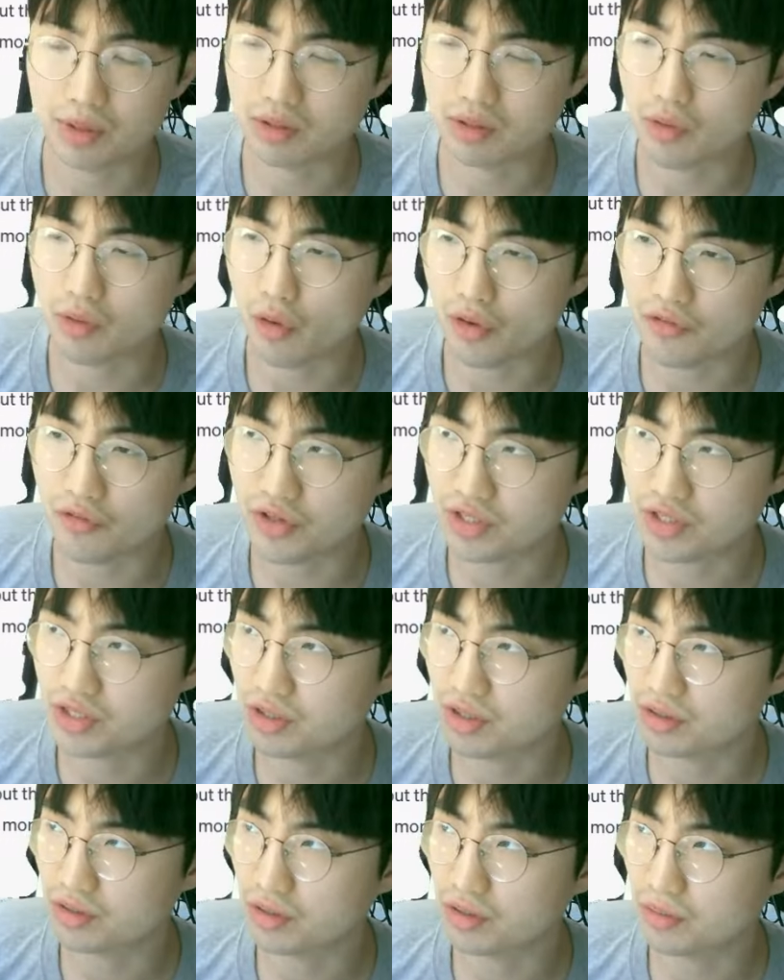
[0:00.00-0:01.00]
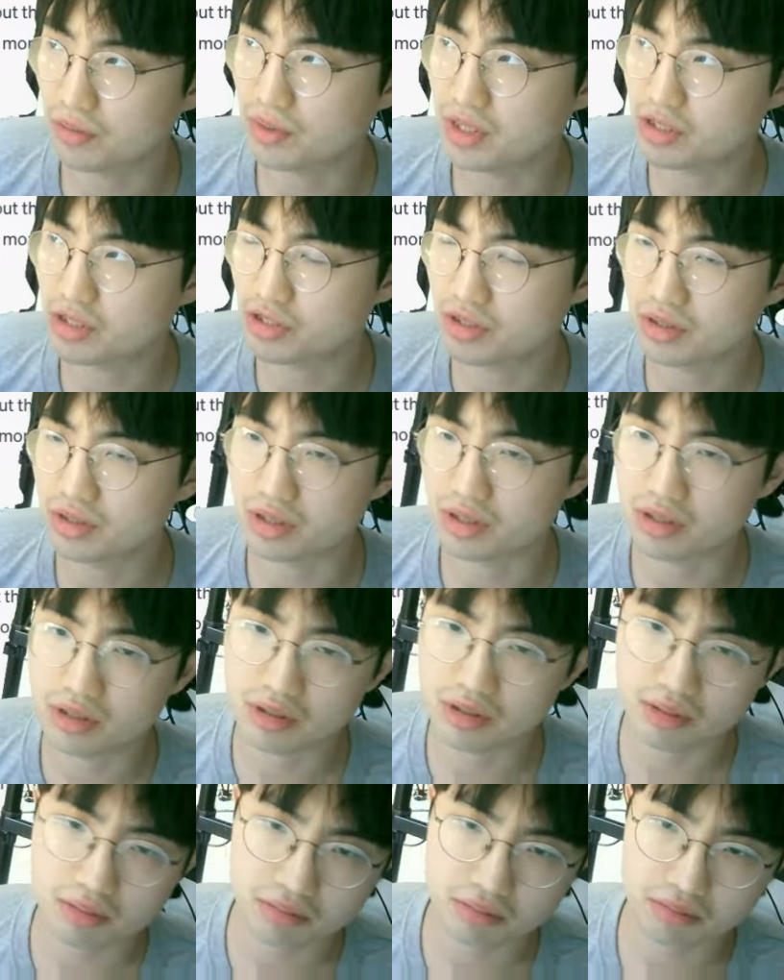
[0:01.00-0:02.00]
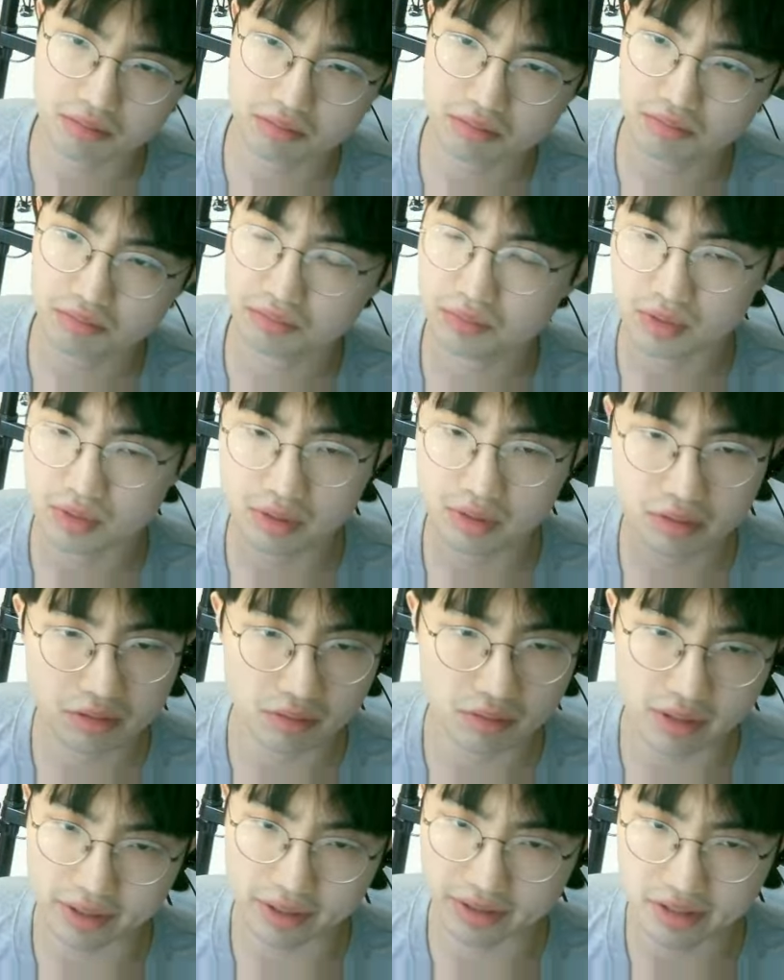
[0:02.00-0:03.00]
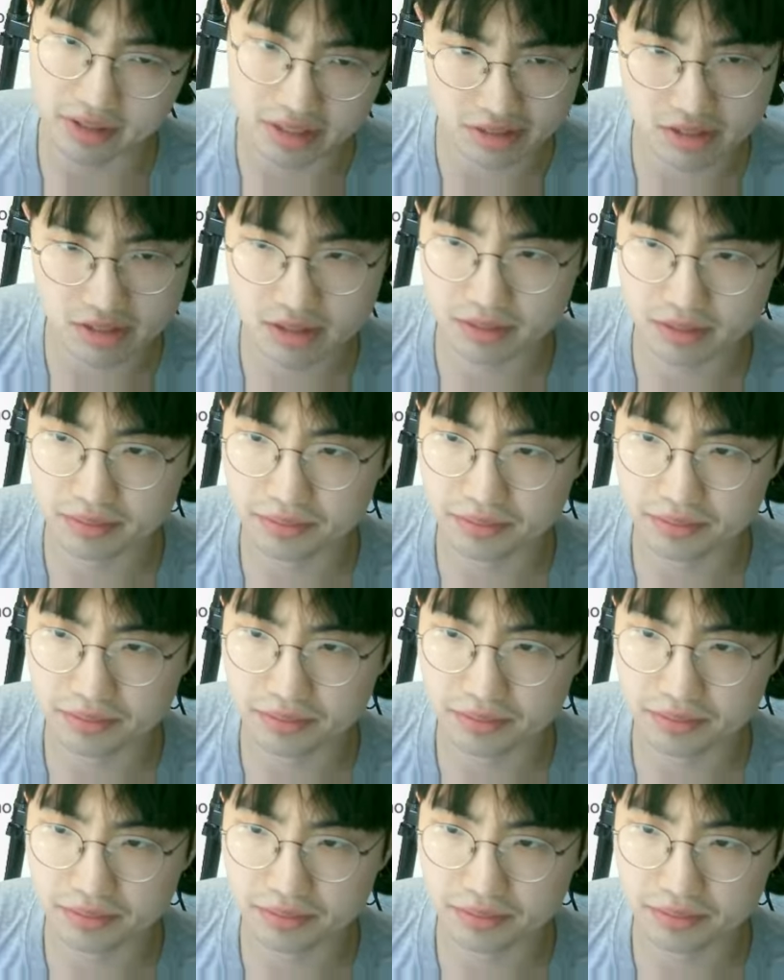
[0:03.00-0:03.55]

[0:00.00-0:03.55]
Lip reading: coefficient of each term, so like this.